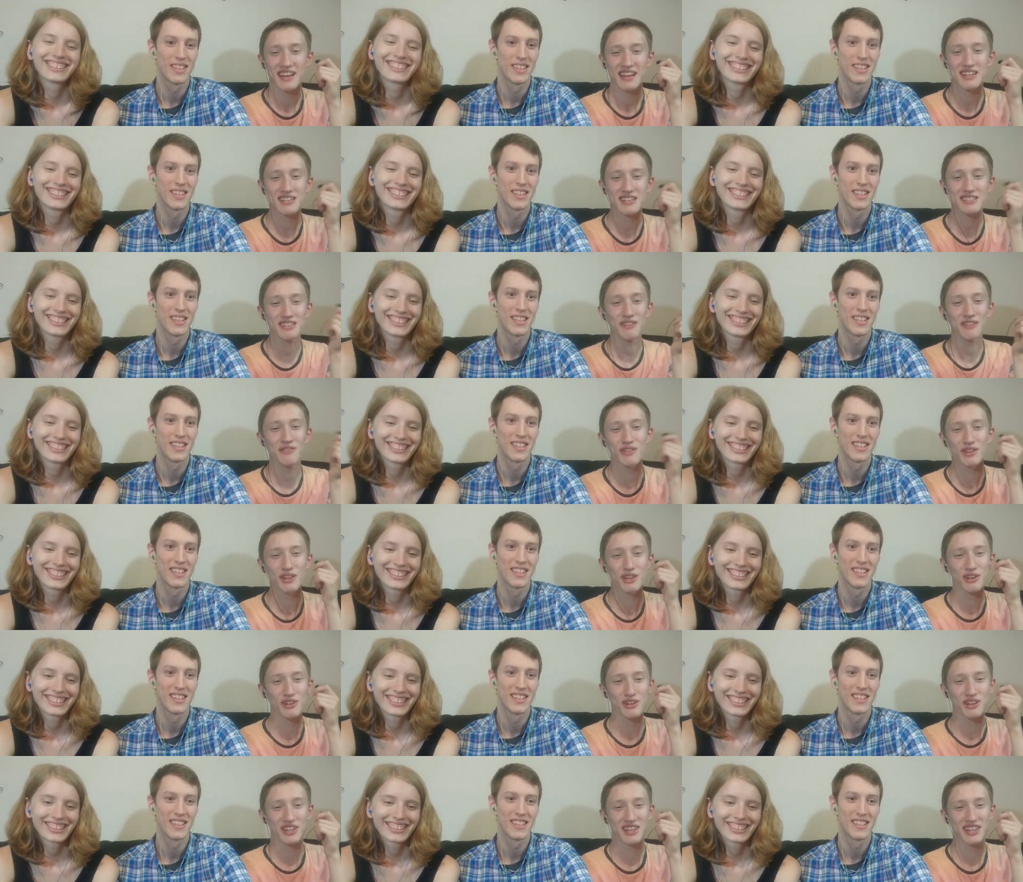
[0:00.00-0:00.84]
Speaker 1: Doesn't
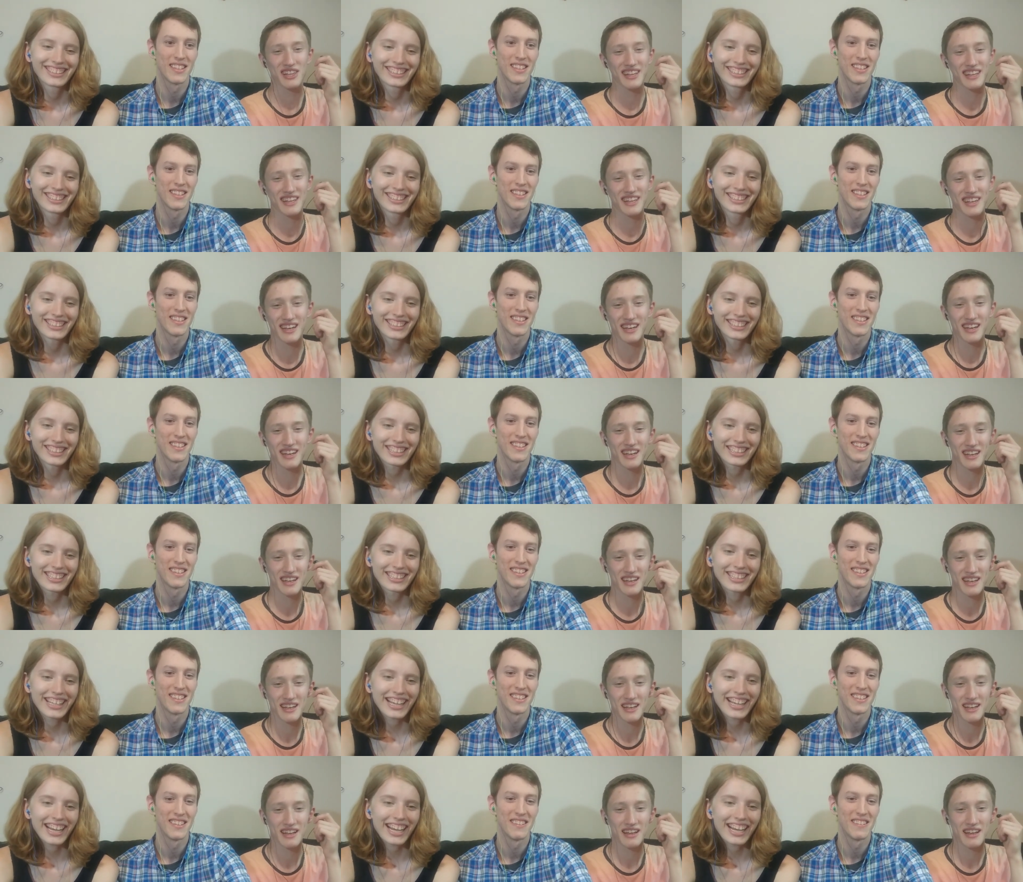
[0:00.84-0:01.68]
even look clean.
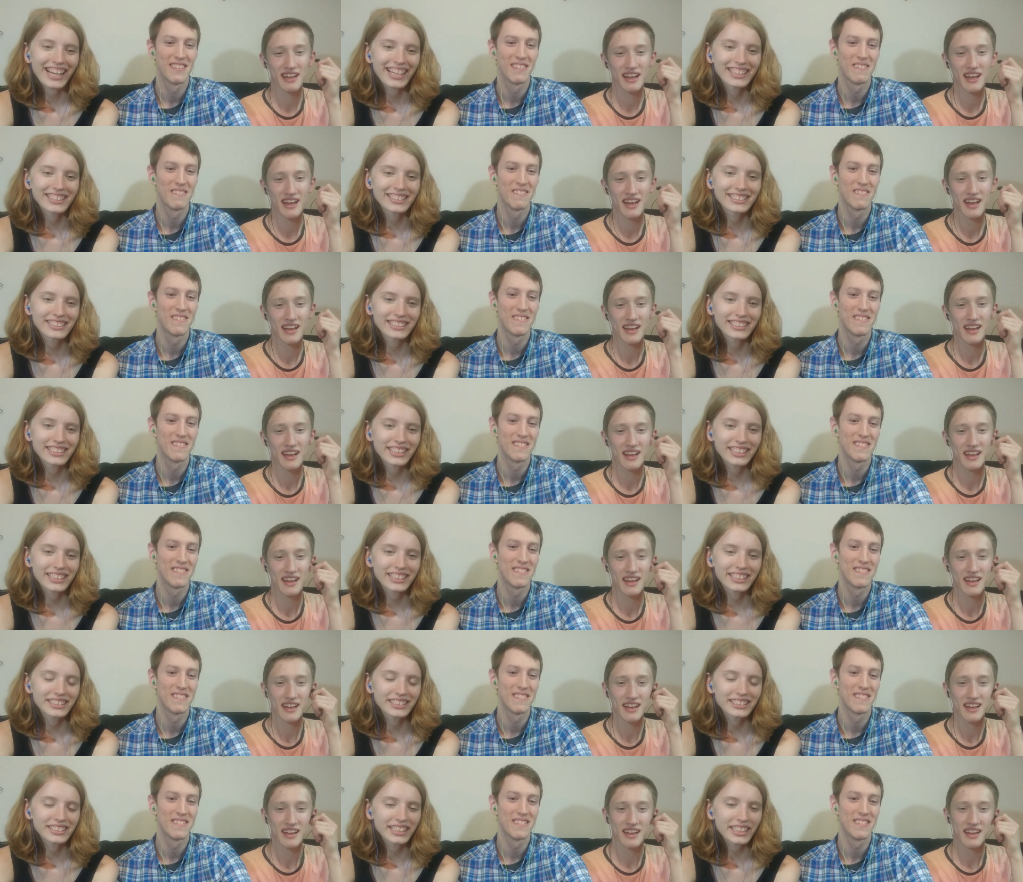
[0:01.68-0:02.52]
Speaker 2: Yeah,
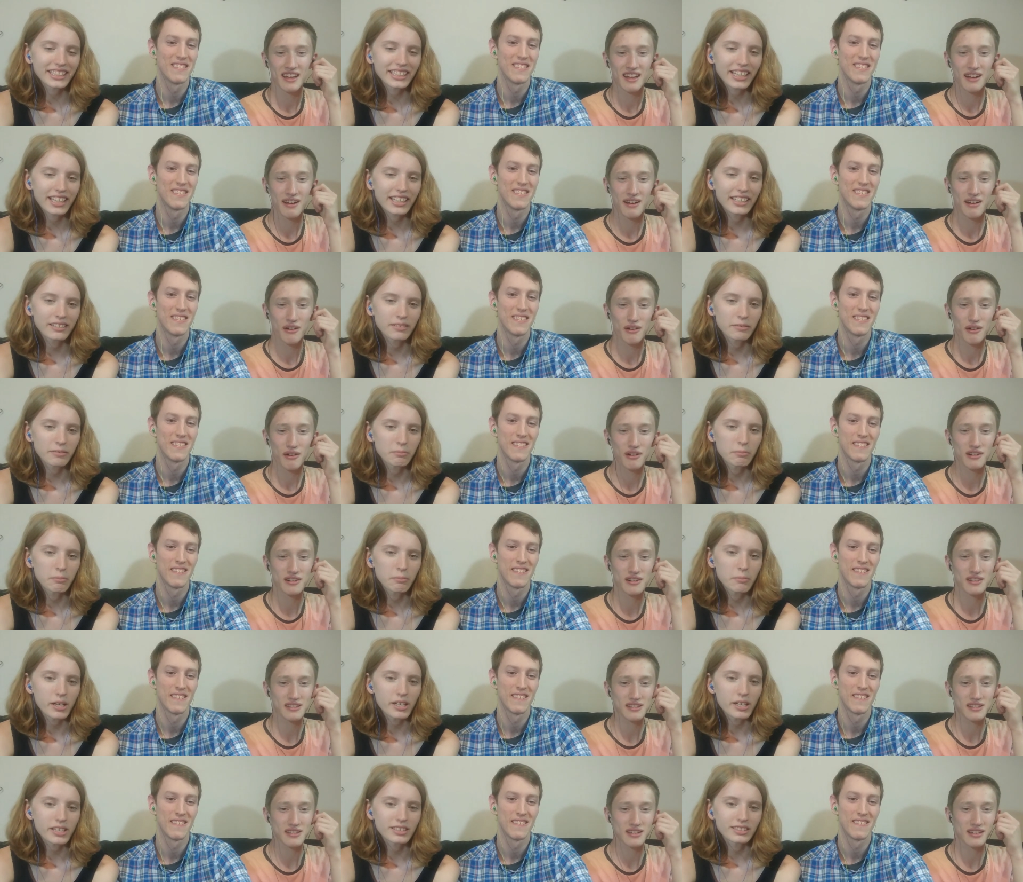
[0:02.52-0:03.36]
he's gonna get
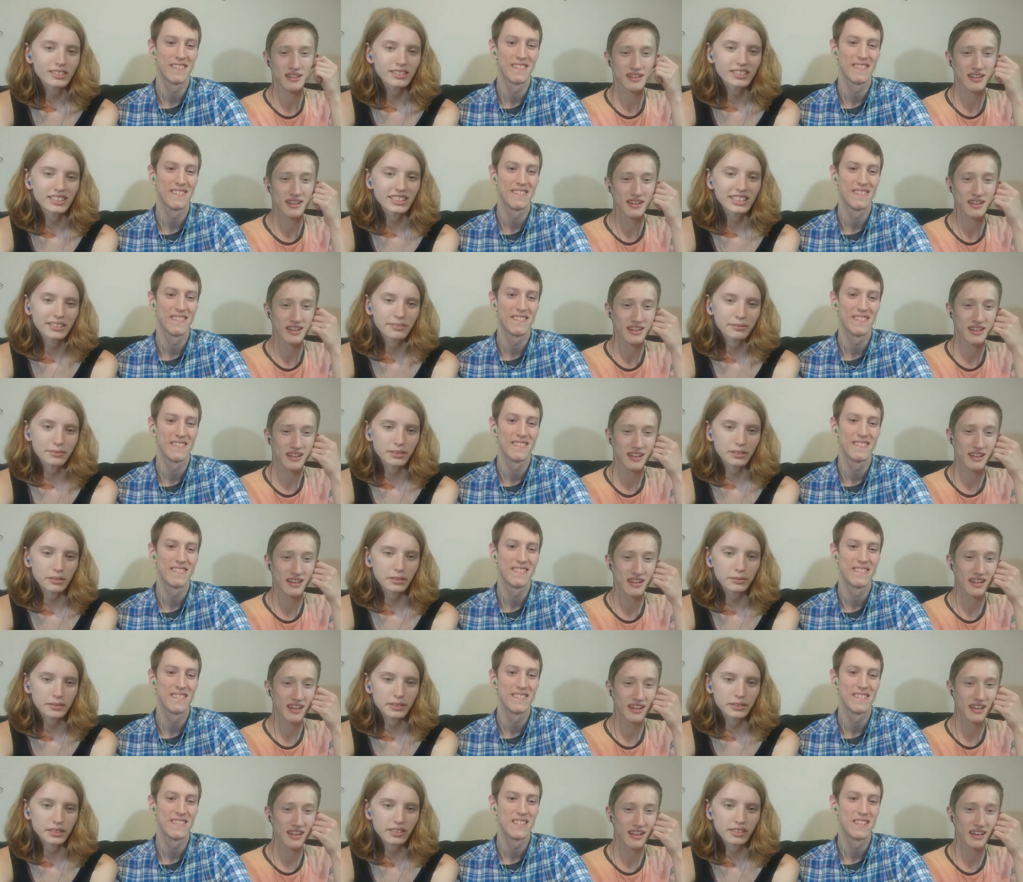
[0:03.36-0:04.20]
mud and stuff
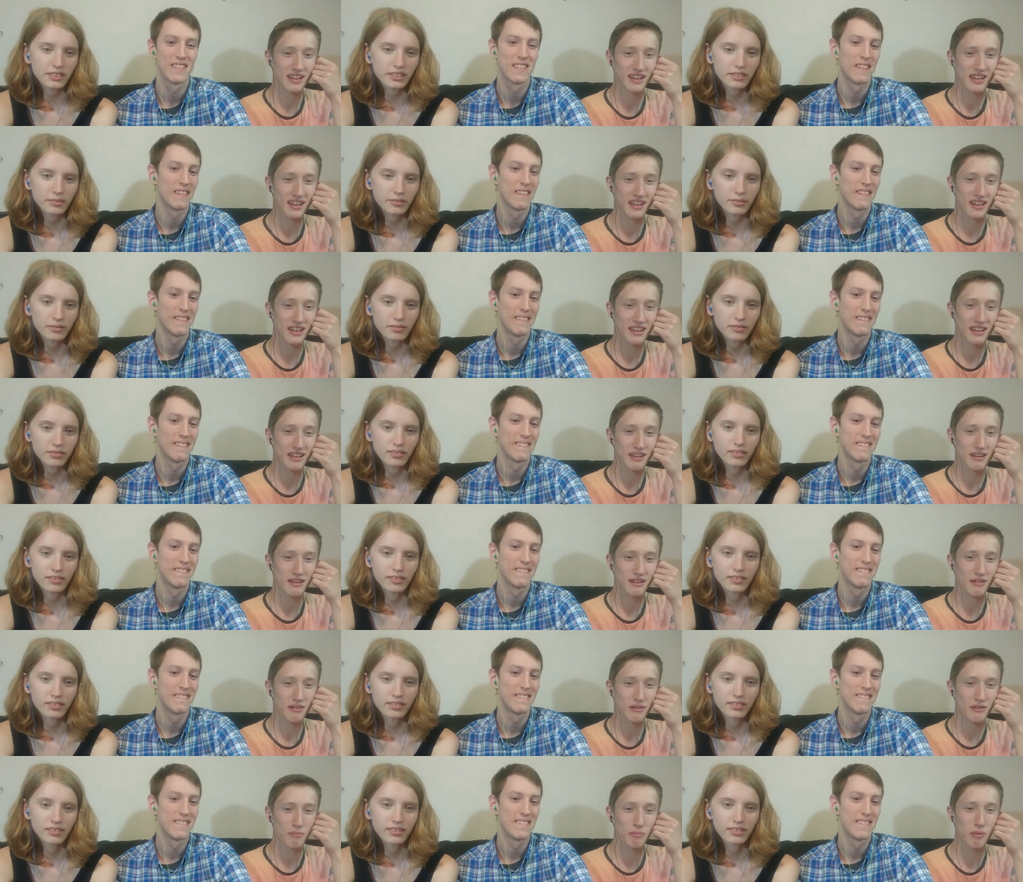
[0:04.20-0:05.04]
all over it all.
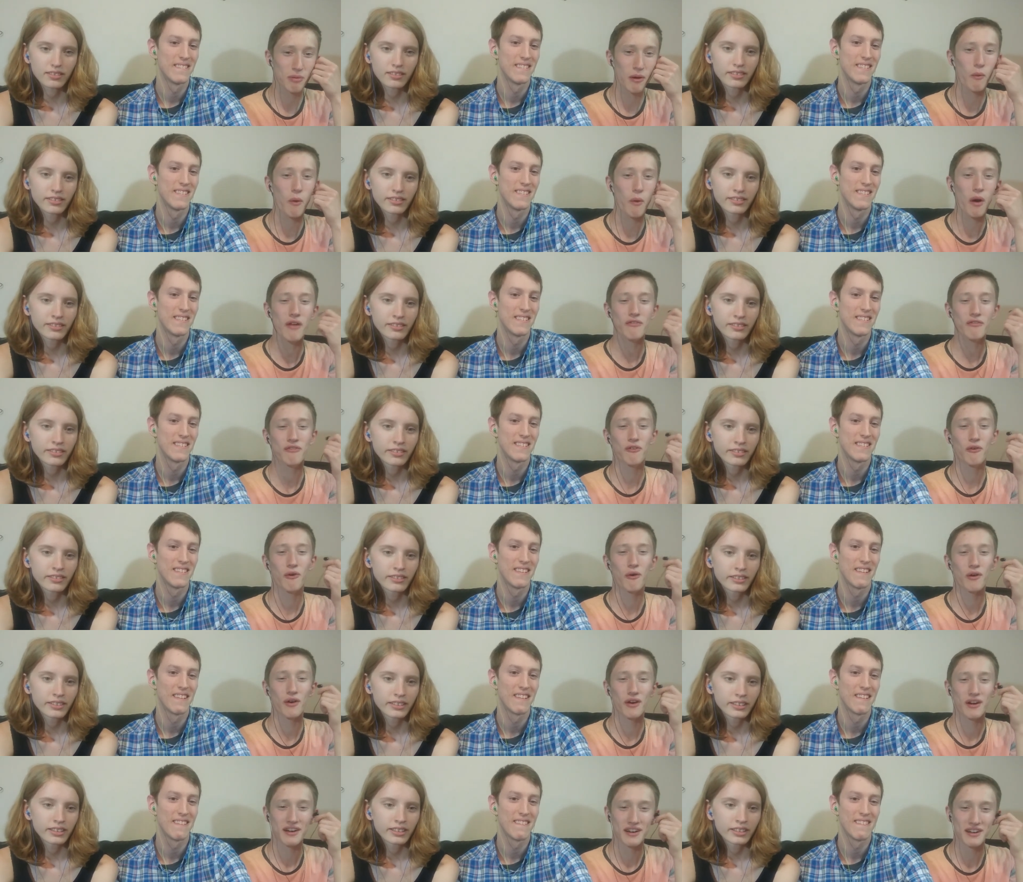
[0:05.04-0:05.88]
Speaker 1: But what
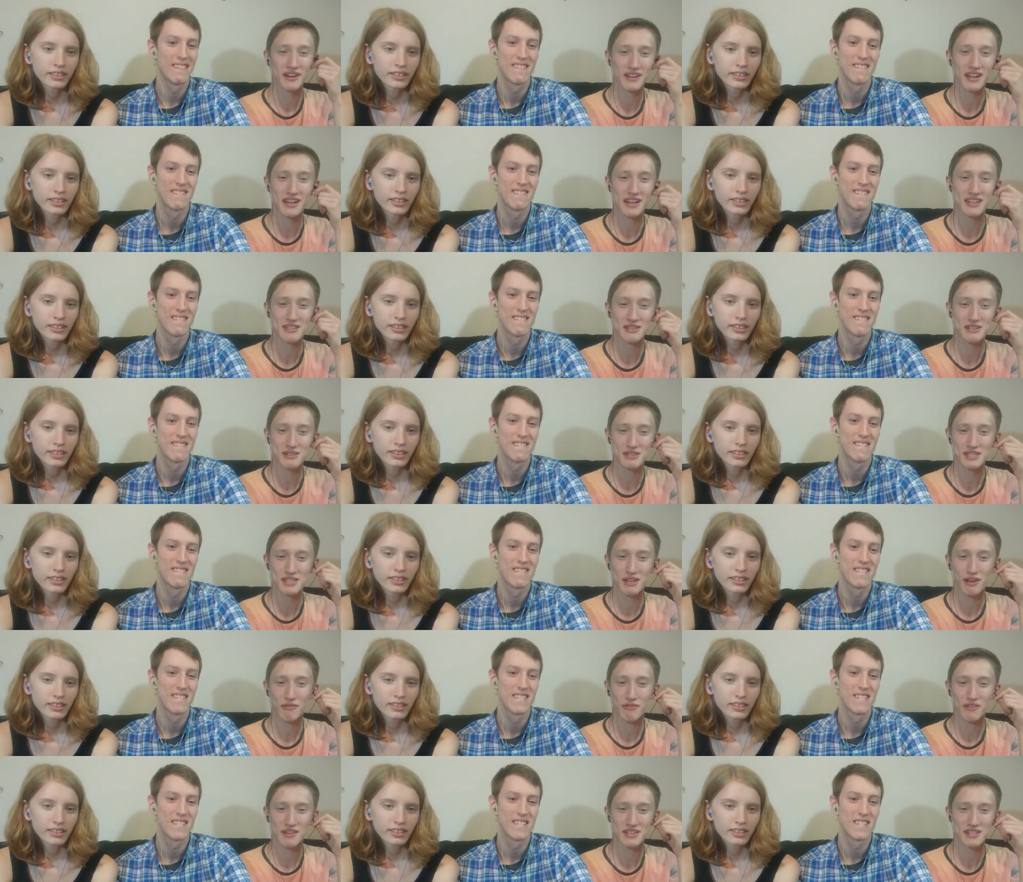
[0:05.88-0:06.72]
for? You guys are
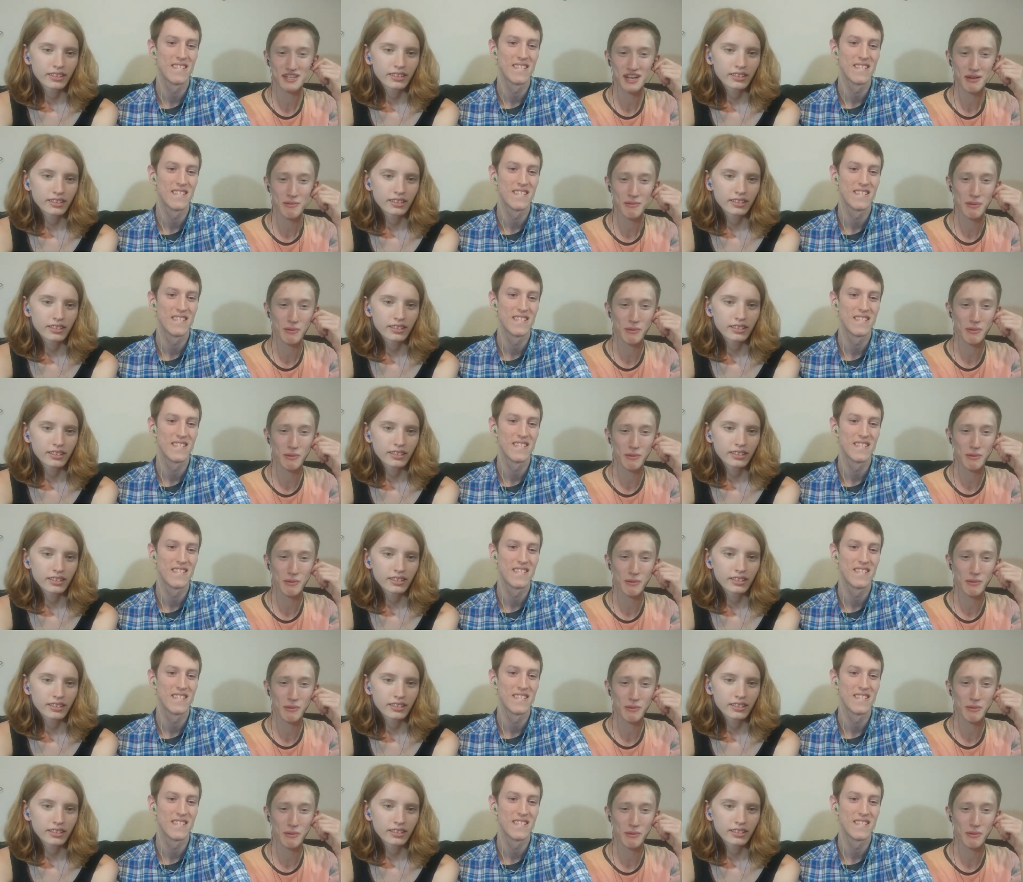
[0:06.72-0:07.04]
selfish. I